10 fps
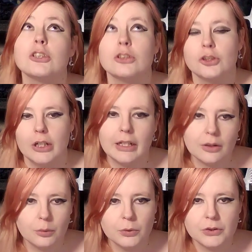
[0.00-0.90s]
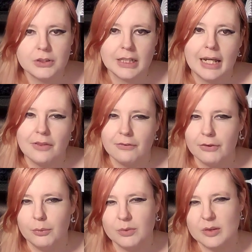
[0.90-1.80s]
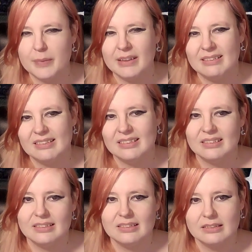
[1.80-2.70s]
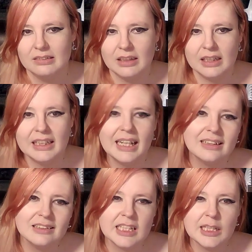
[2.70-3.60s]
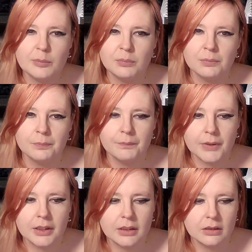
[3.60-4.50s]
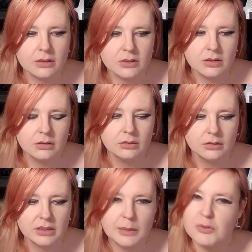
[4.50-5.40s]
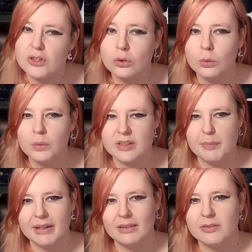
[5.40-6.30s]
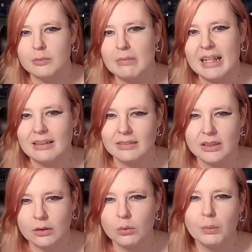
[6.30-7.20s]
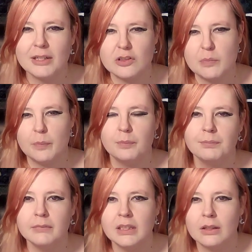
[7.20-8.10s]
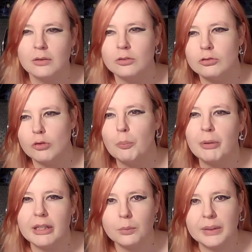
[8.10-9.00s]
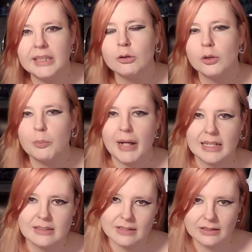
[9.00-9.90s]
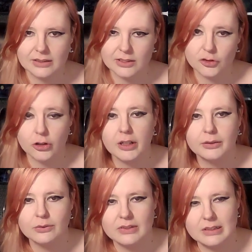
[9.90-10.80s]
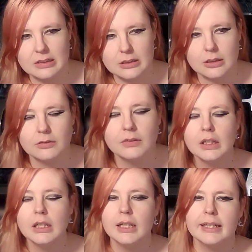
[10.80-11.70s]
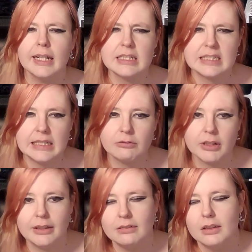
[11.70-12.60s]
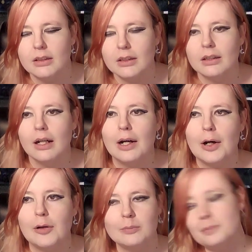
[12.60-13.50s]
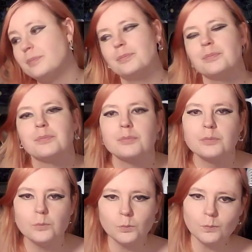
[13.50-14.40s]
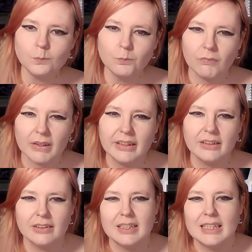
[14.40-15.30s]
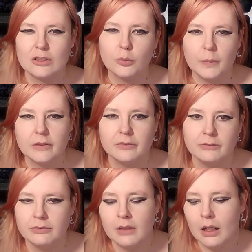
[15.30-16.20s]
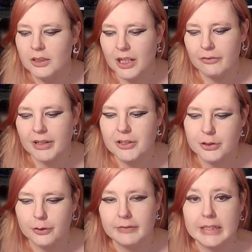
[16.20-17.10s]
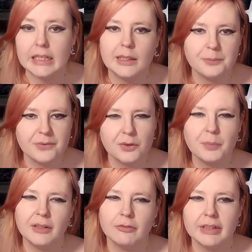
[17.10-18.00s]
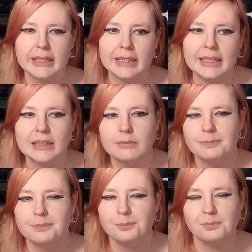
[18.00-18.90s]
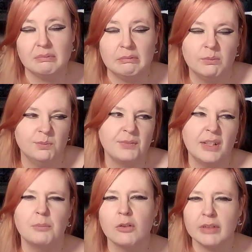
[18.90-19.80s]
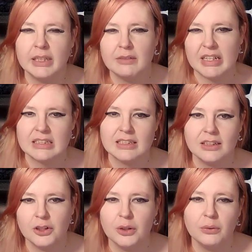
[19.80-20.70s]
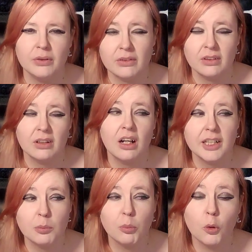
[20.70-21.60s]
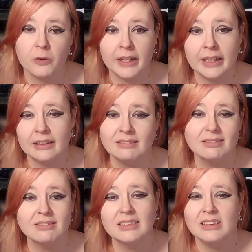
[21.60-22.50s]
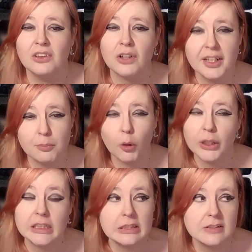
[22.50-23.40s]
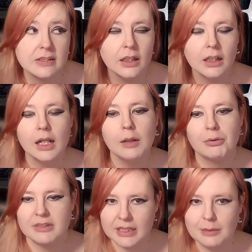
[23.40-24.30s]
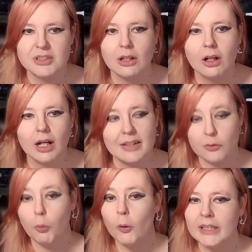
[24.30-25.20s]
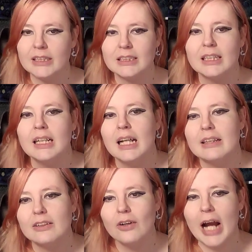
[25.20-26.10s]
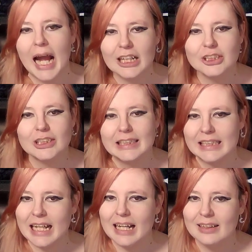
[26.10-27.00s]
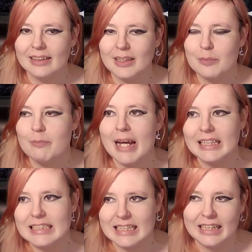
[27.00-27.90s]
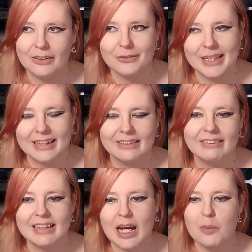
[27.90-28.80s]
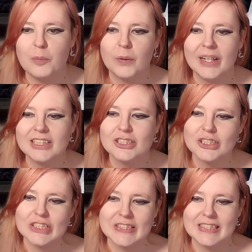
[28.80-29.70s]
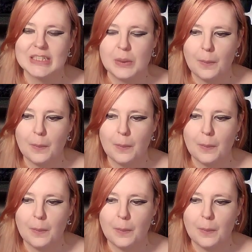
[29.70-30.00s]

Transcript: trainer would get through. Was a bit and again Team Skull was a bit of a meh, you know, or we're just, you know, grumpy that we couldn't pass the trials and stuff and get a Z-ring. You know, the last couple of generation of teams had been really I'm not really invested in you, you're kind of boring and you're kind of pointless. Whereas Team Star has a point. They're not actually that like menacing or anything like that, but it's just